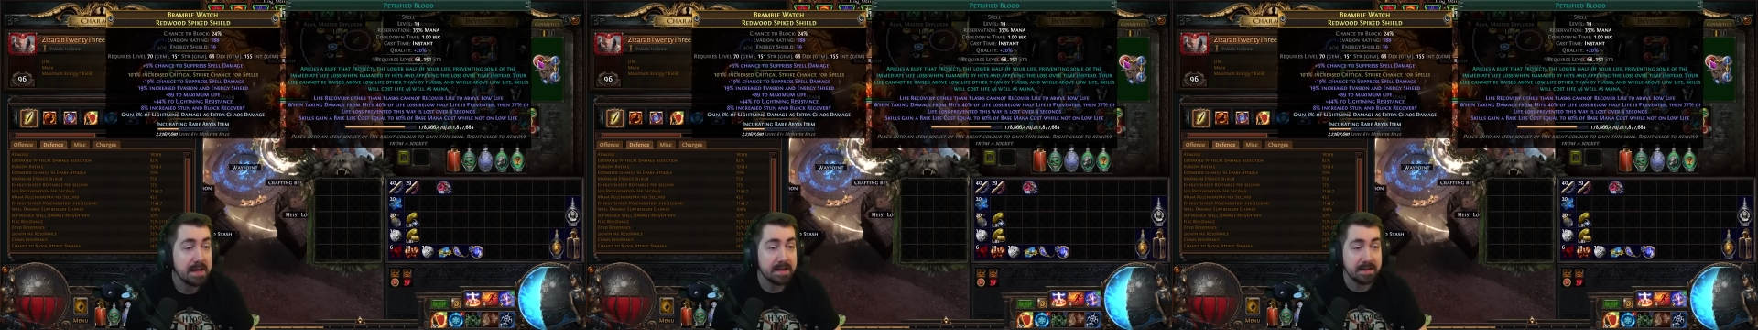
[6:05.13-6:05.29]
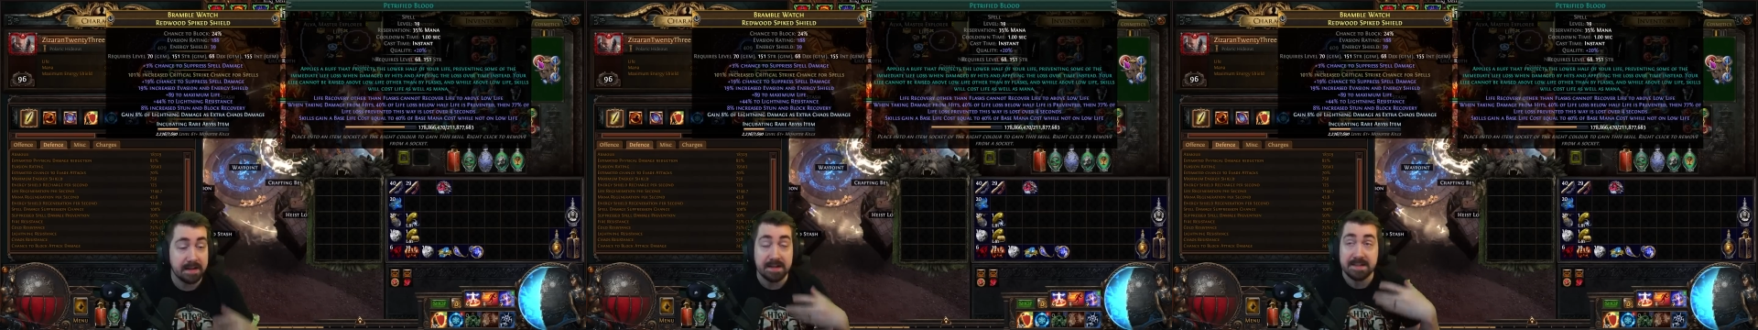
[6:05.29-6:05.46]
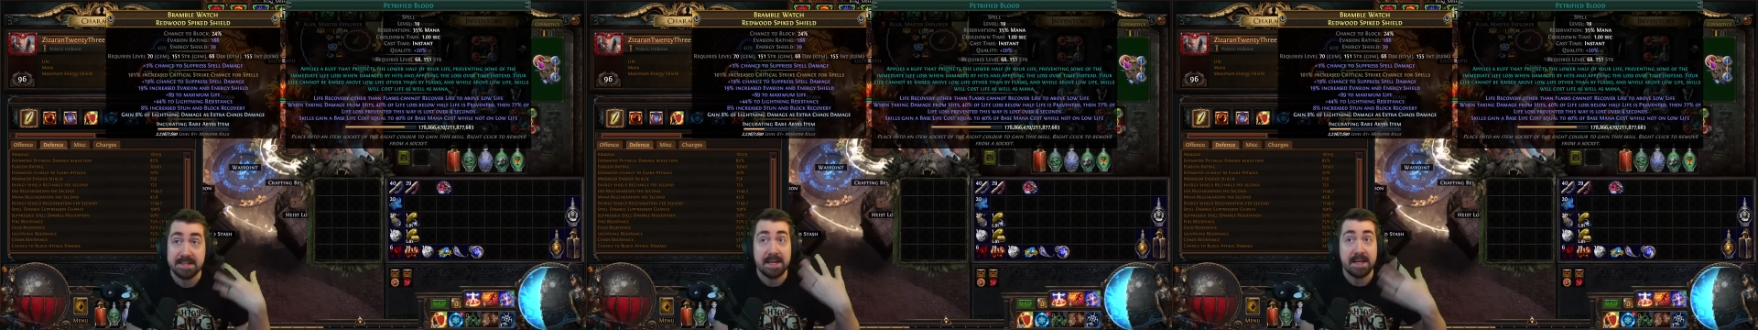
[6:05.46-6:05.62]

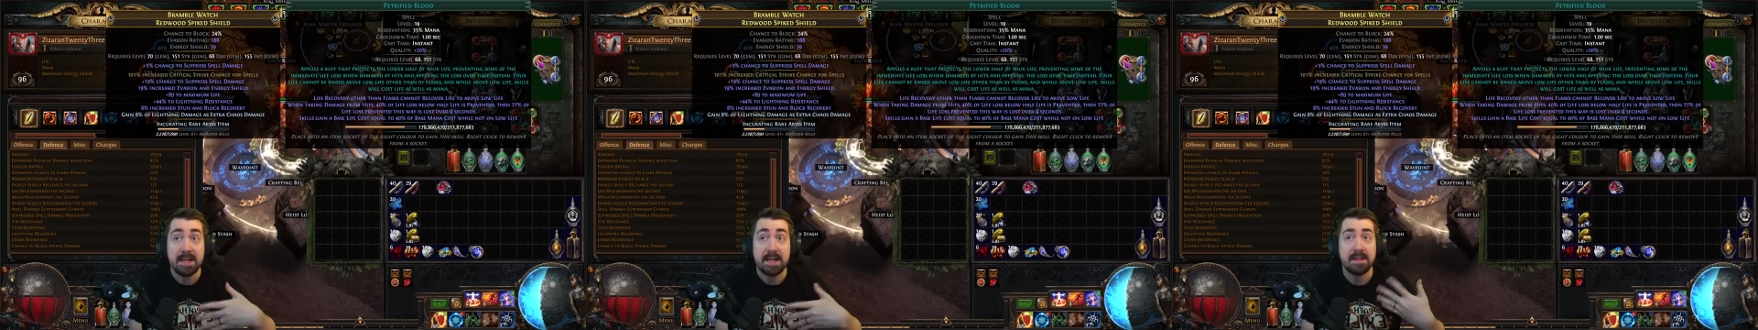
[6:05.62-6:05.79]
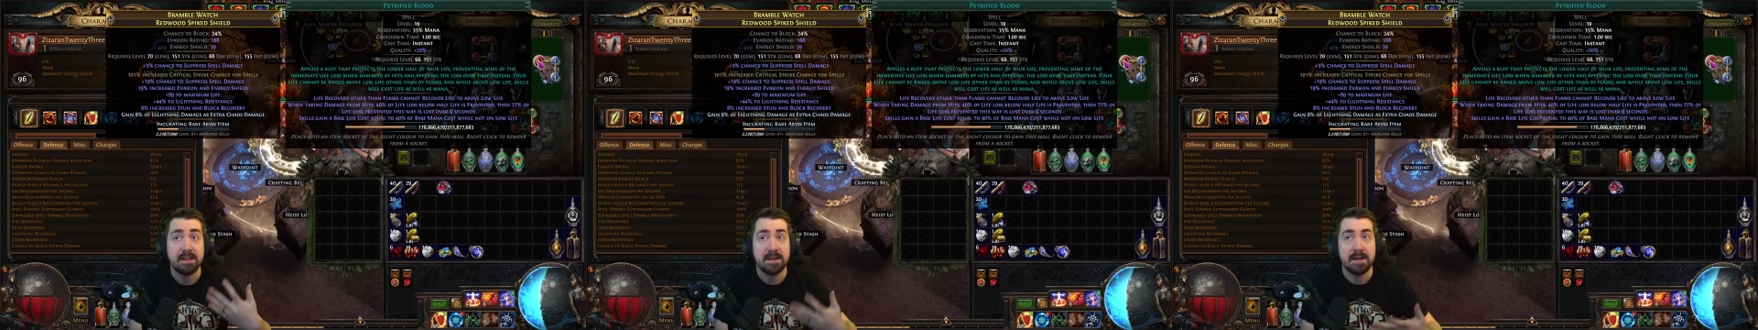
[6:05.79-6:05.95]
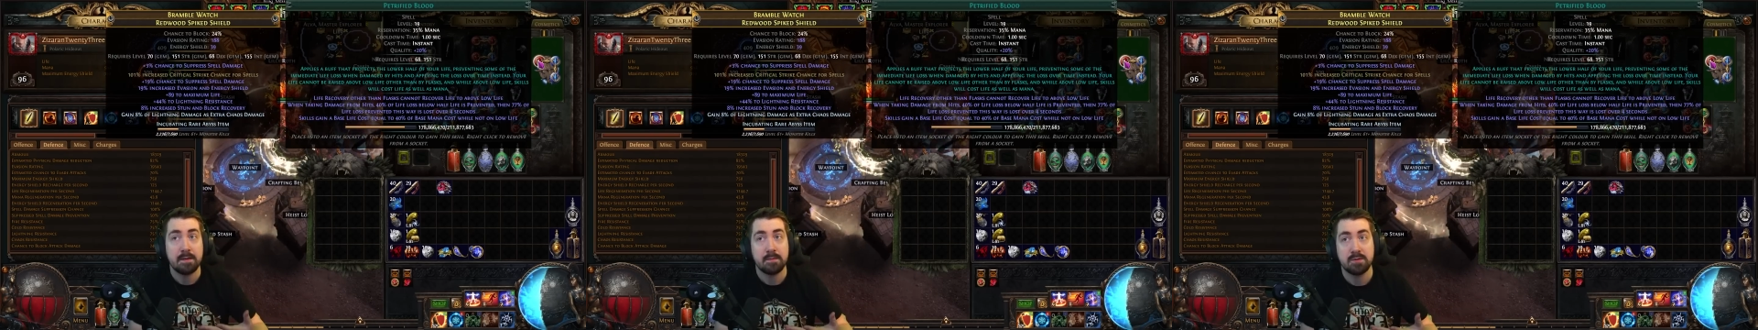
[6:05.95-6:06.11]
then taking the
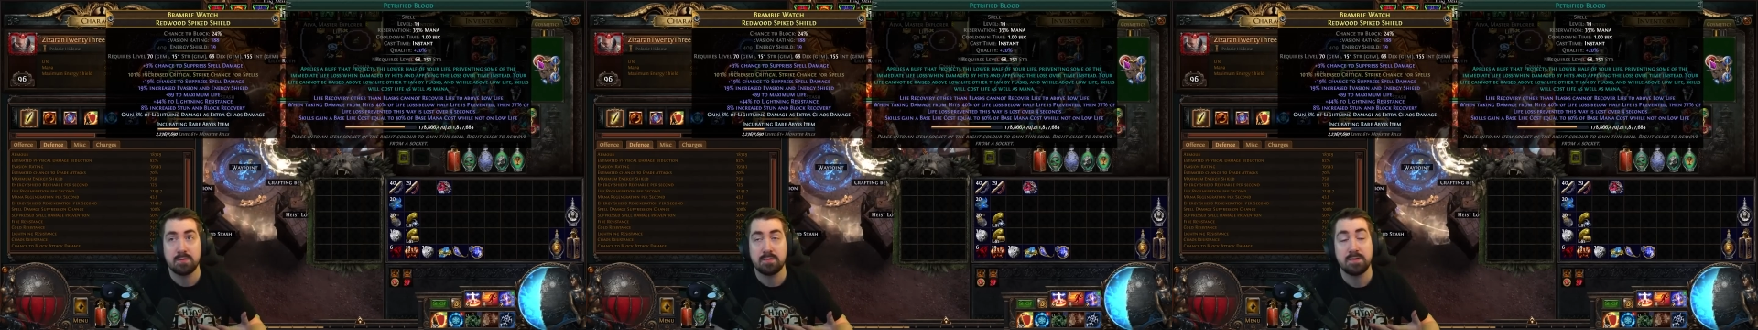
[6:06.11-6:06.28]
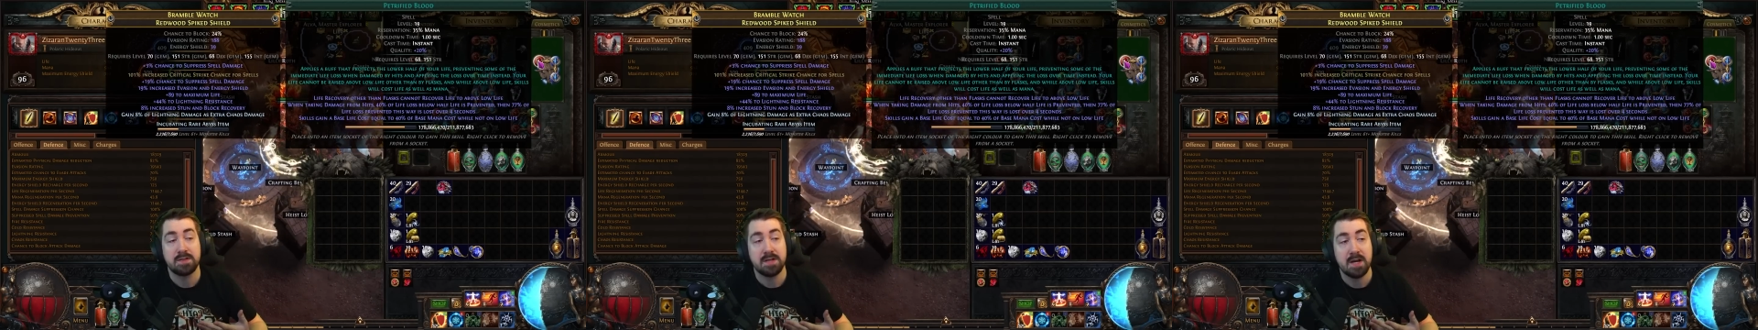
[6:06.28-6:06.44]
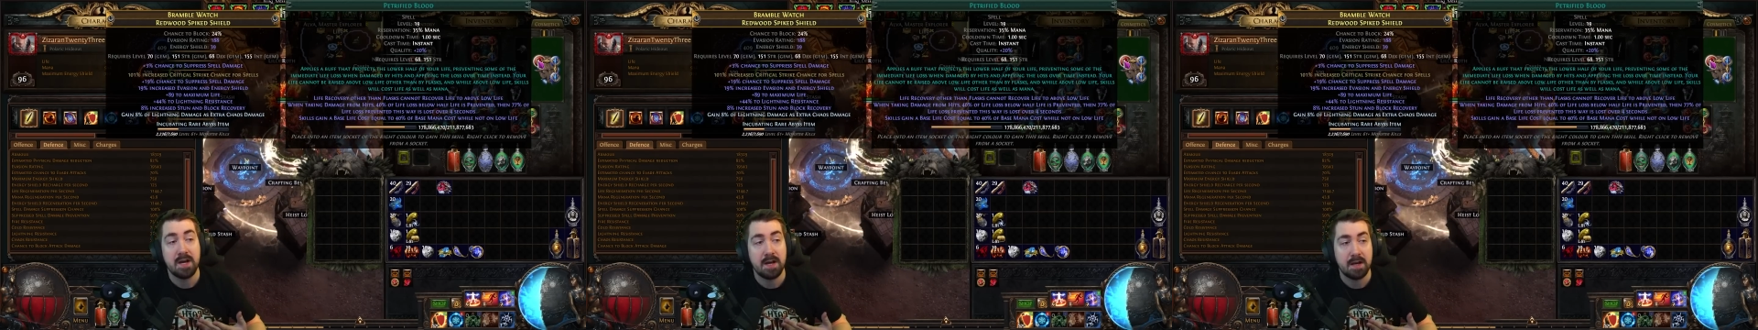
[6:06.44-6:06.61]
damage over
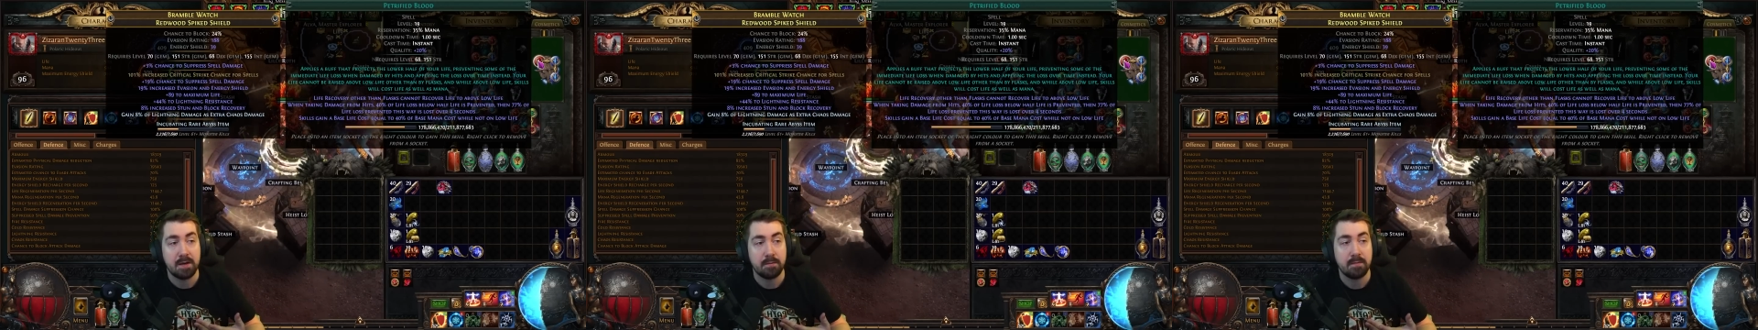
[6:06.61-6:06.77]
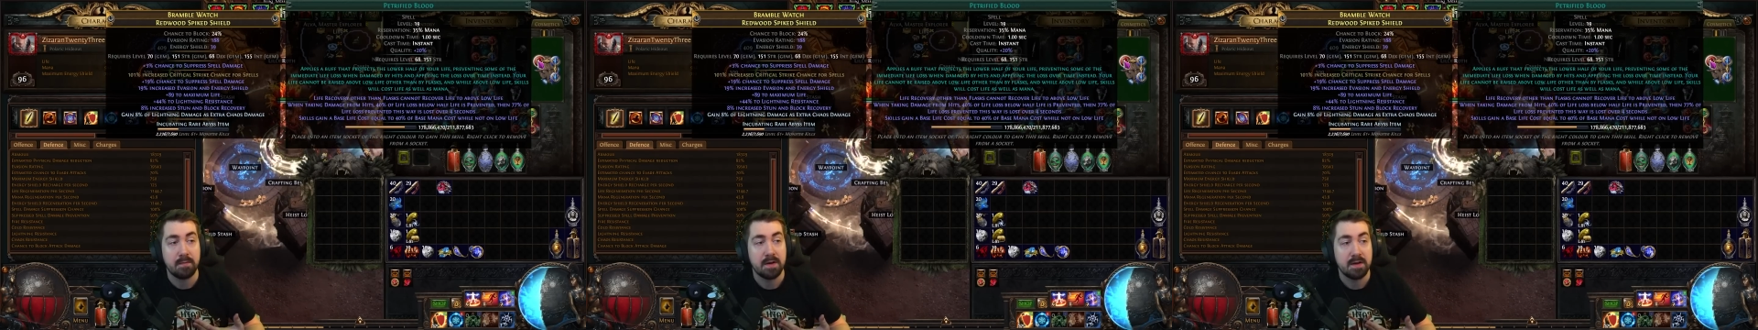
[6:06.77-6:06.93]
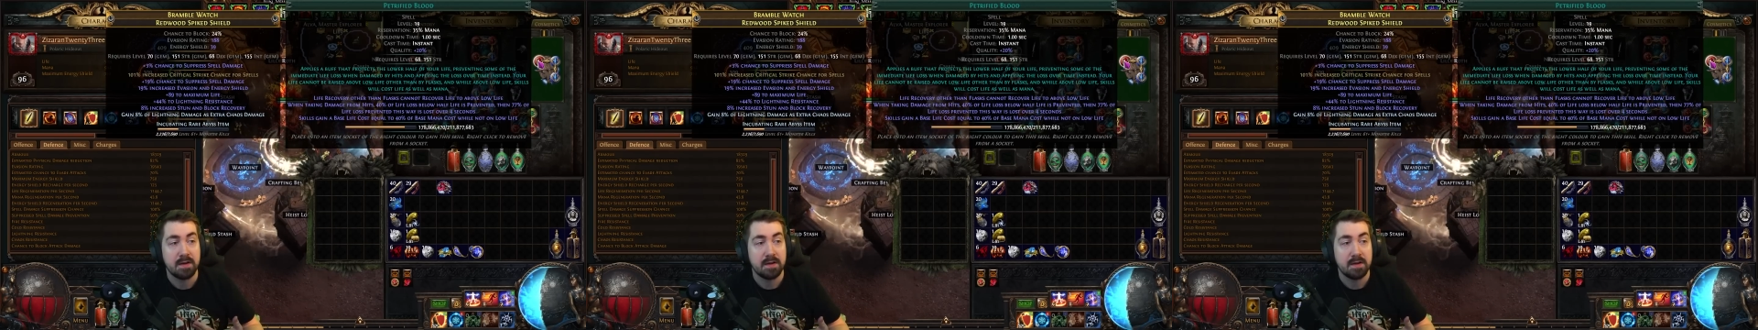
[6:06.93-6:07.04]
time,